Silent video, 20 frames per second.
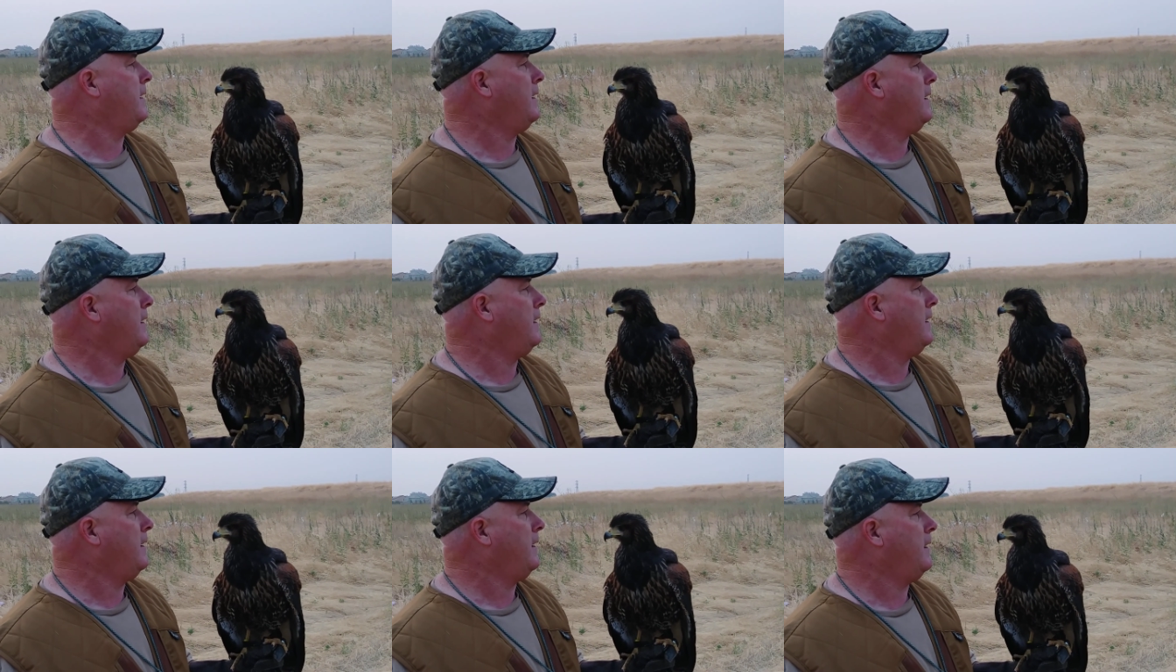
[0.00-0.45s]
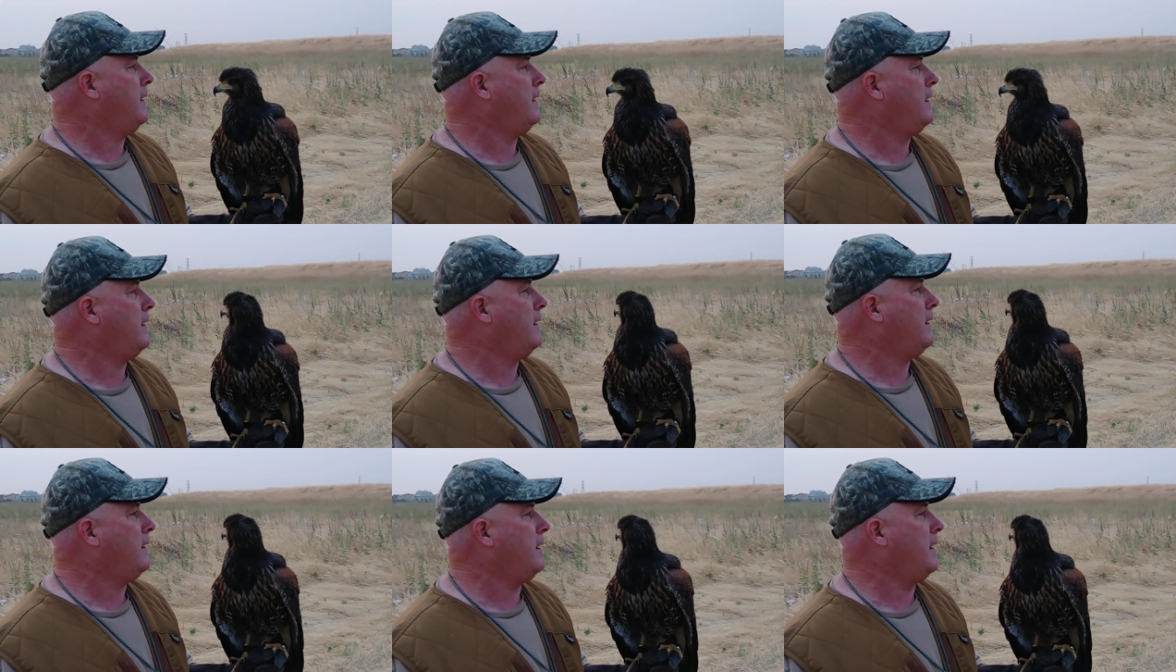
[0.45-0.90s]
Humping?
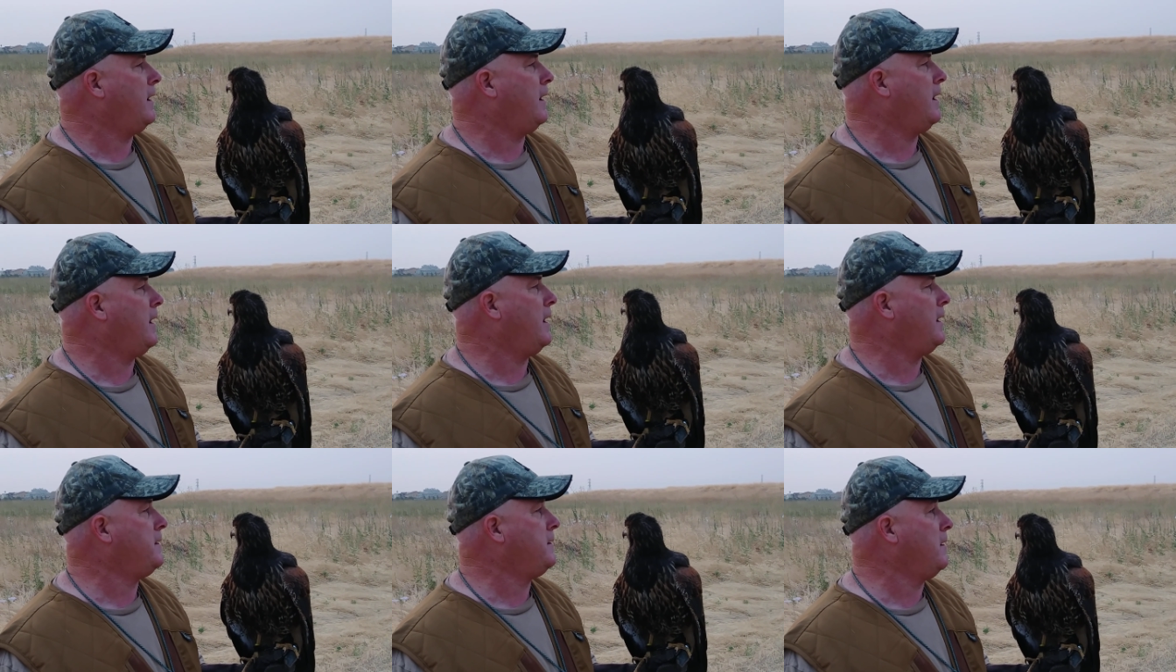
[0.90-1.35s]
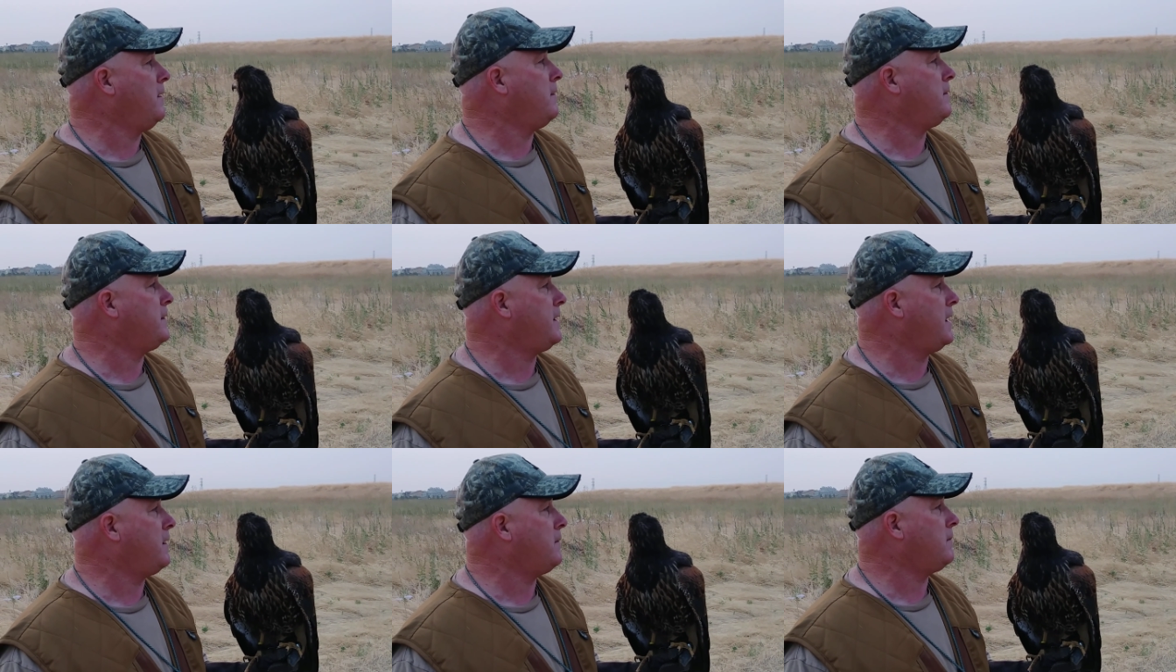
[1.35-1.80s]

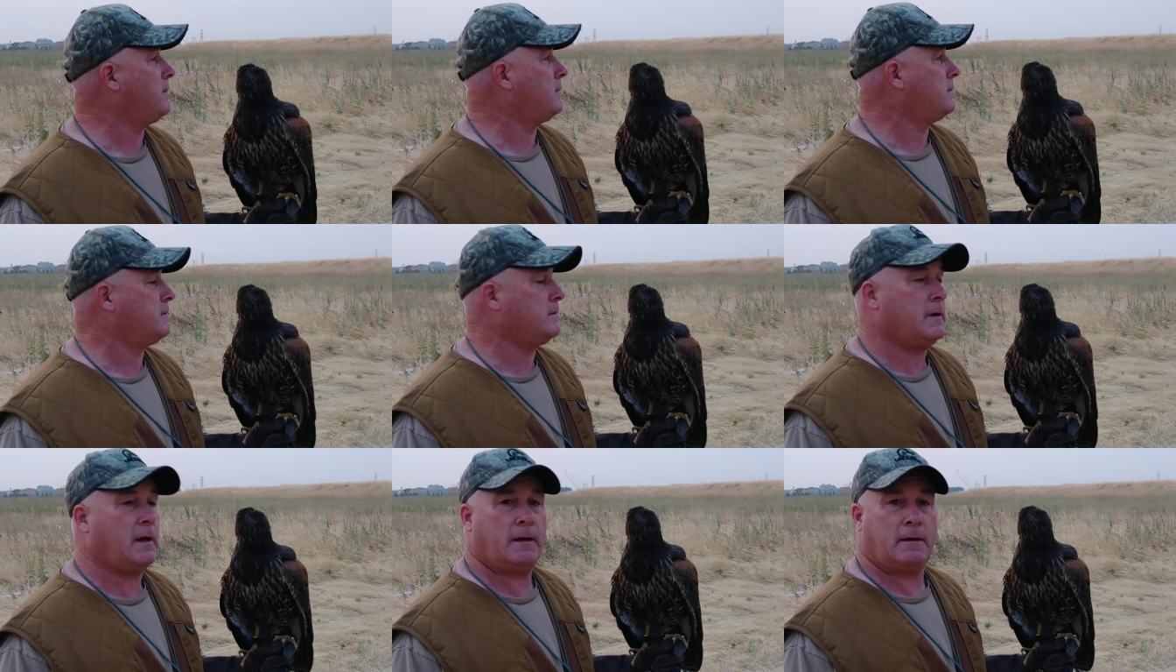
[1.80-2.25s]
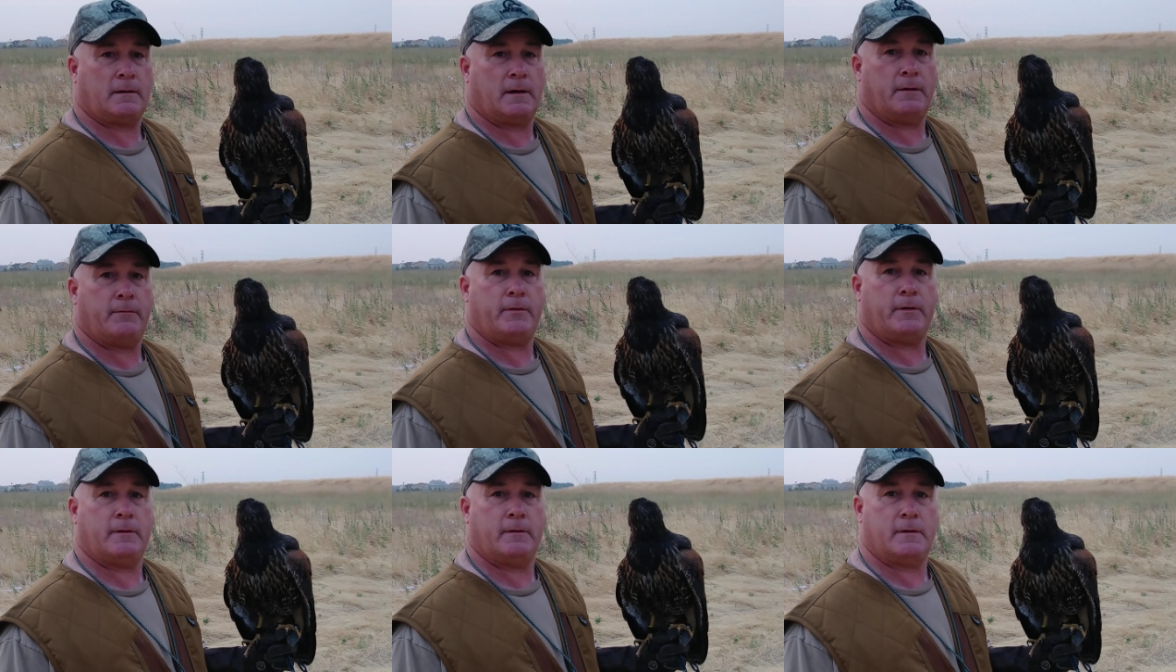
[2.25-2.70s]
No, they were like
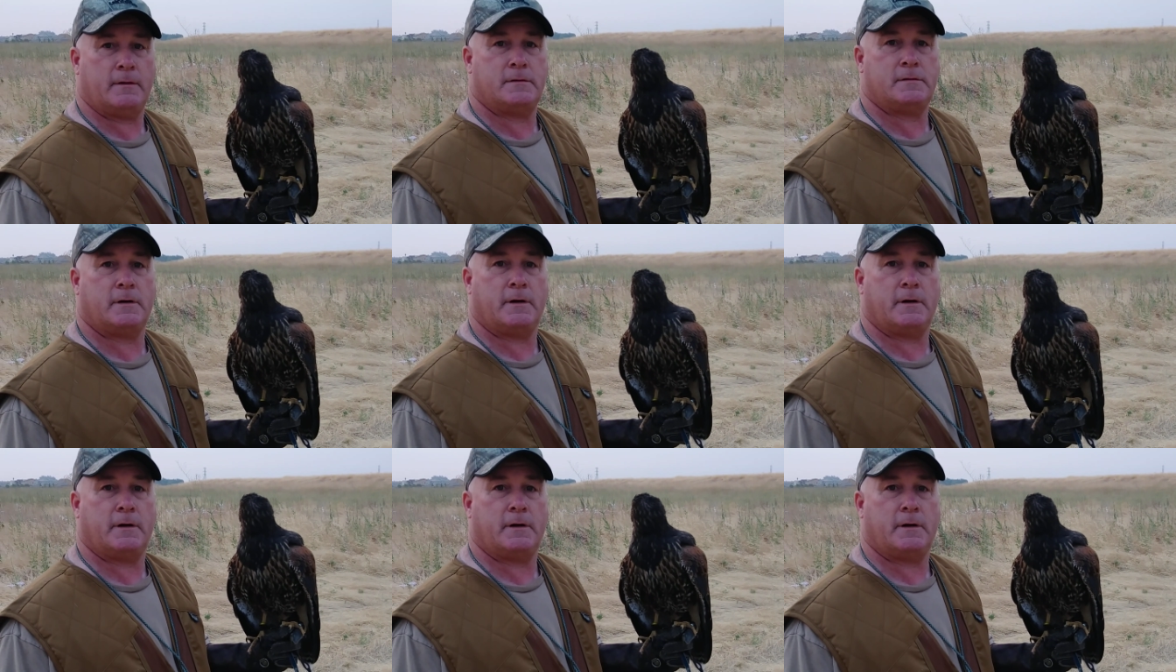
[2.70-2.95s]
living the